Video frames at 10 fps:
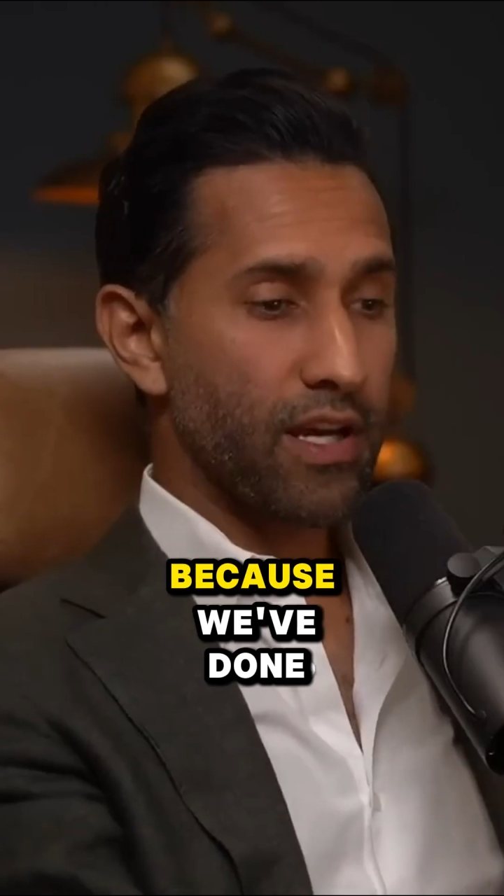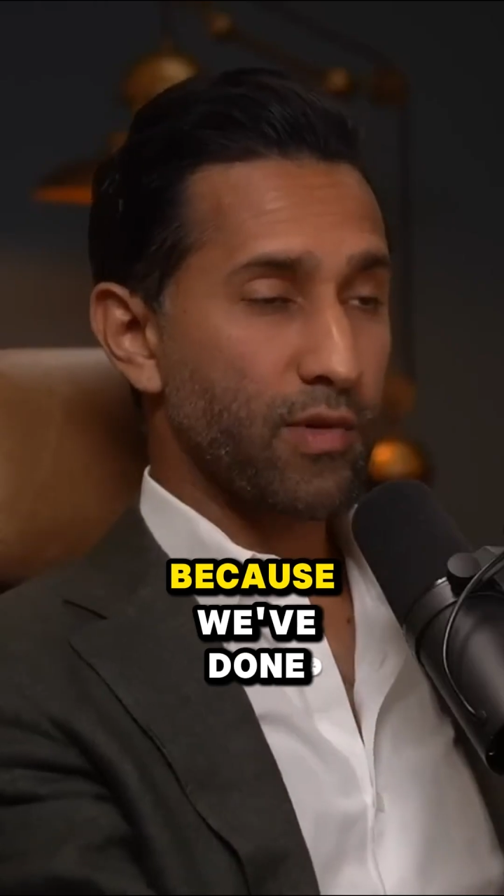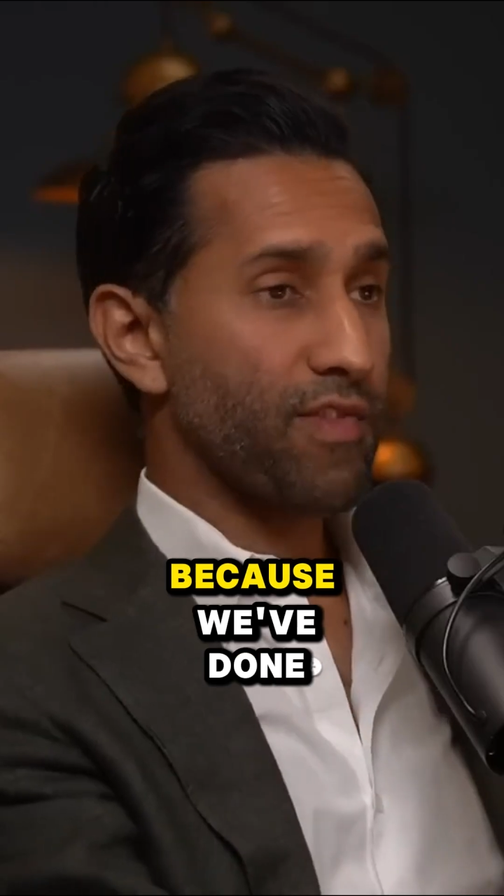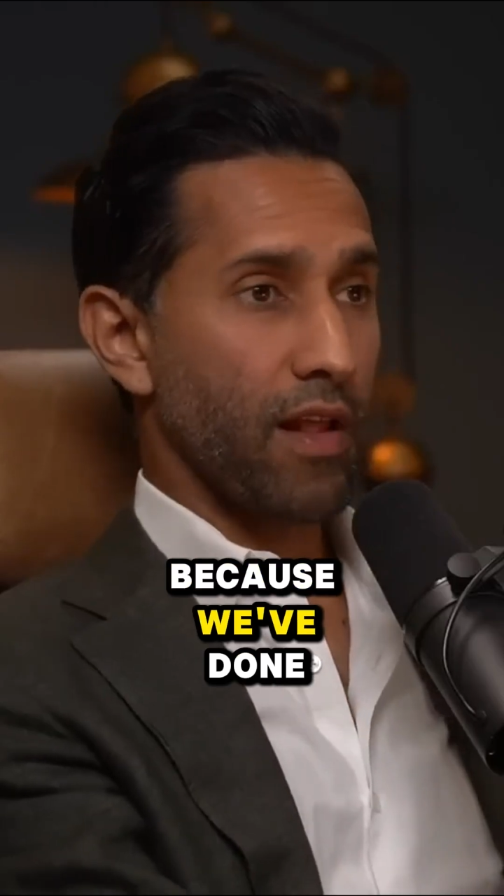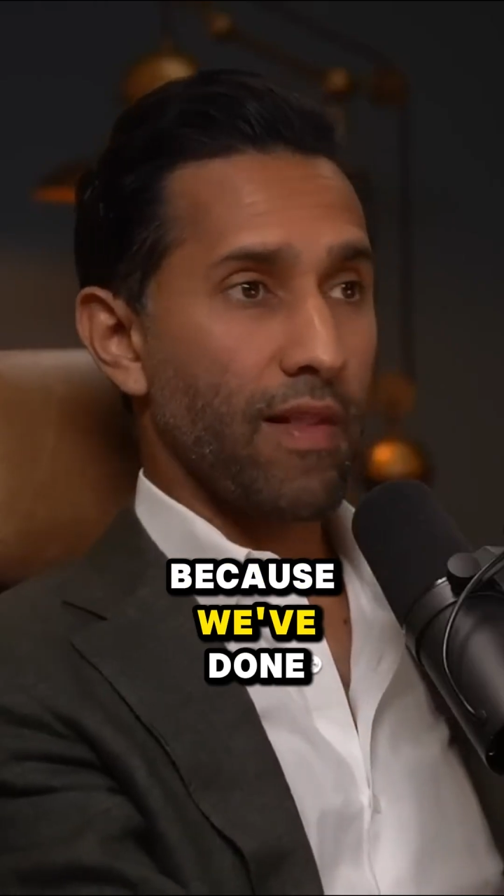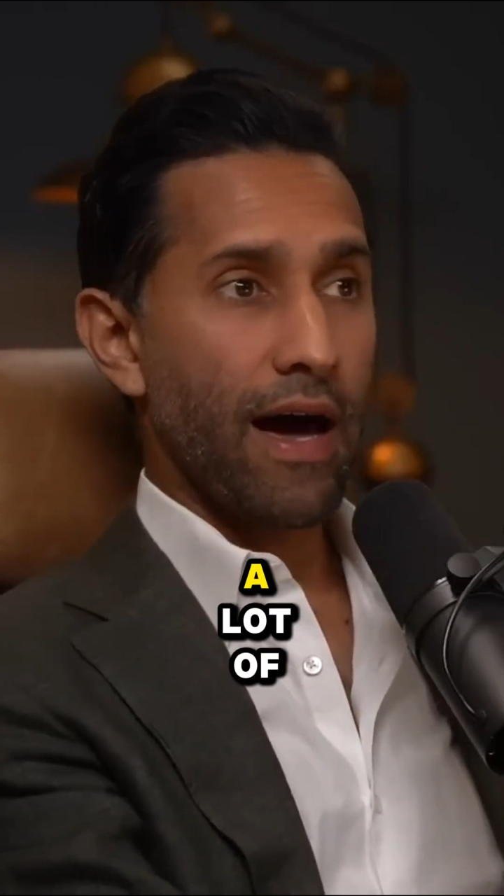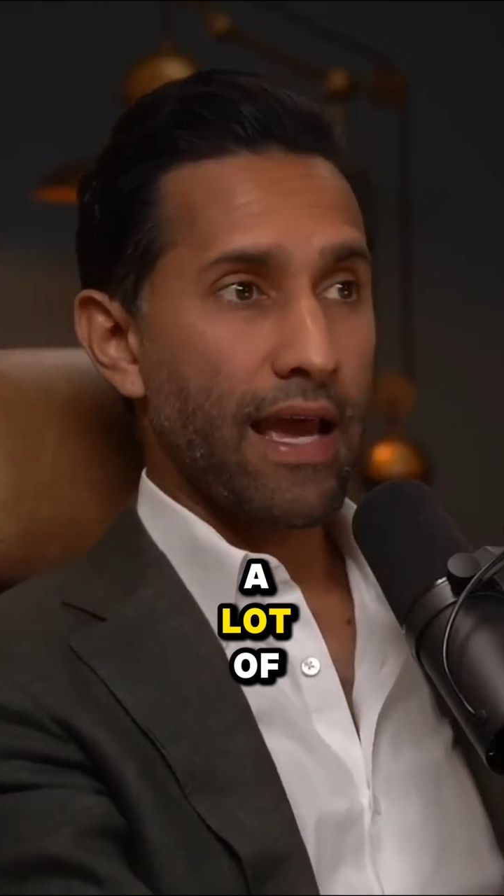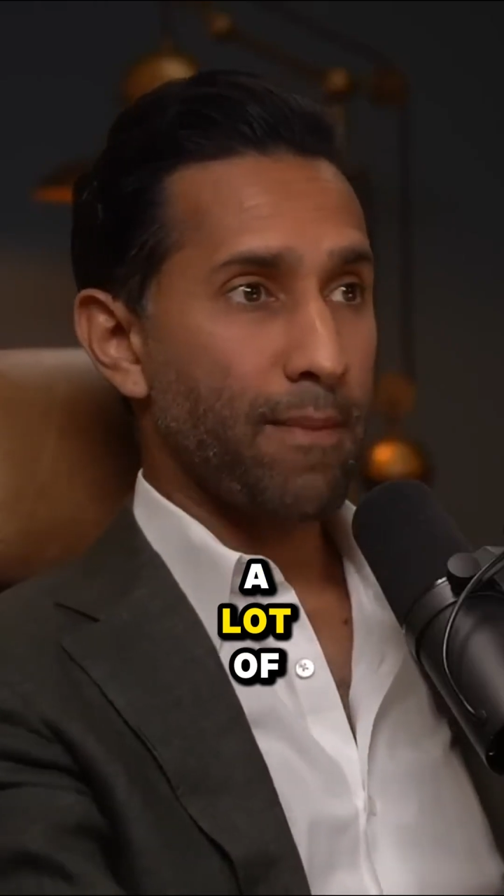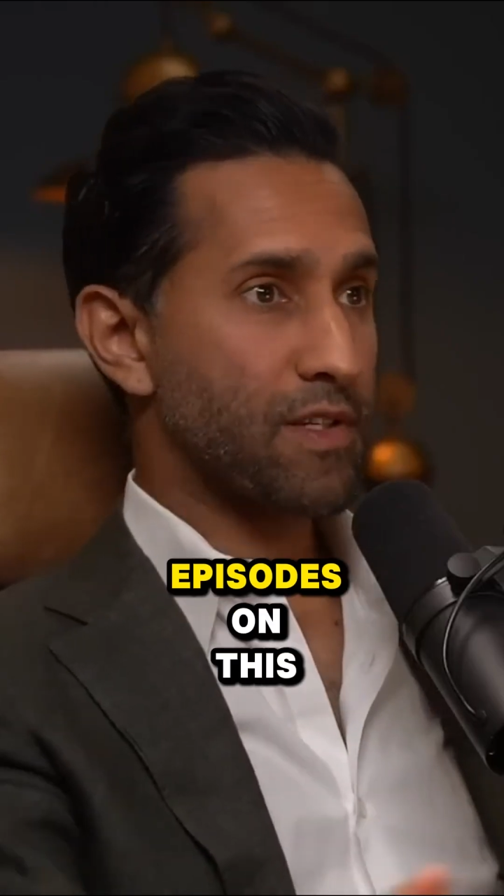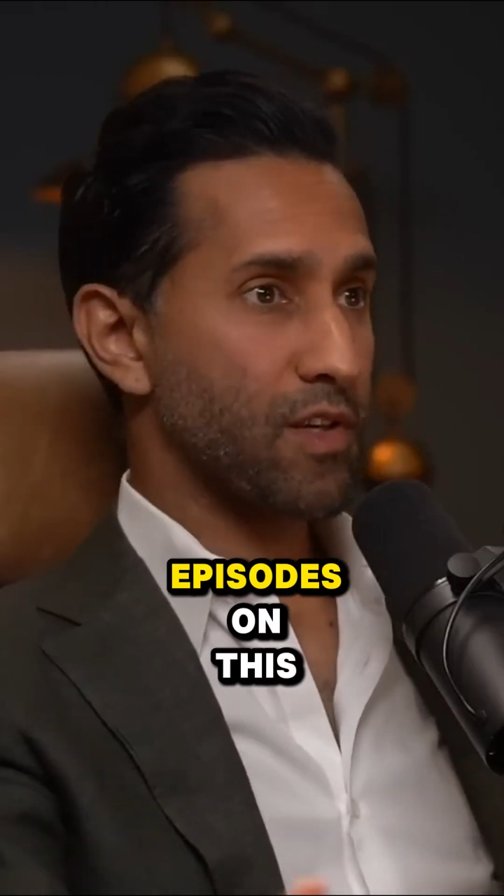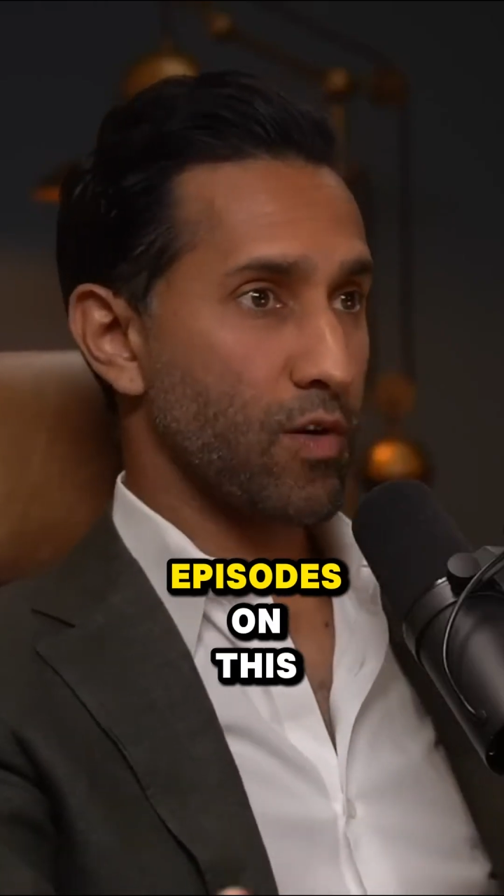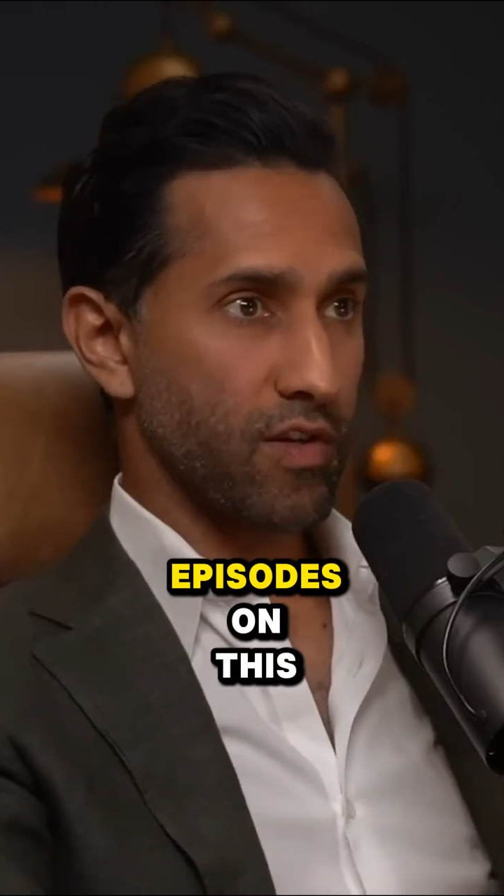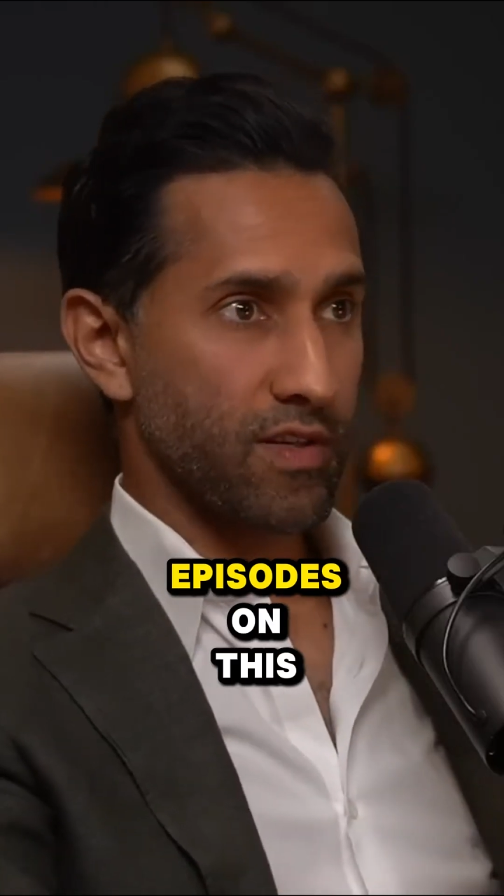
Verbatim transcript: Because we've done a lot of episodes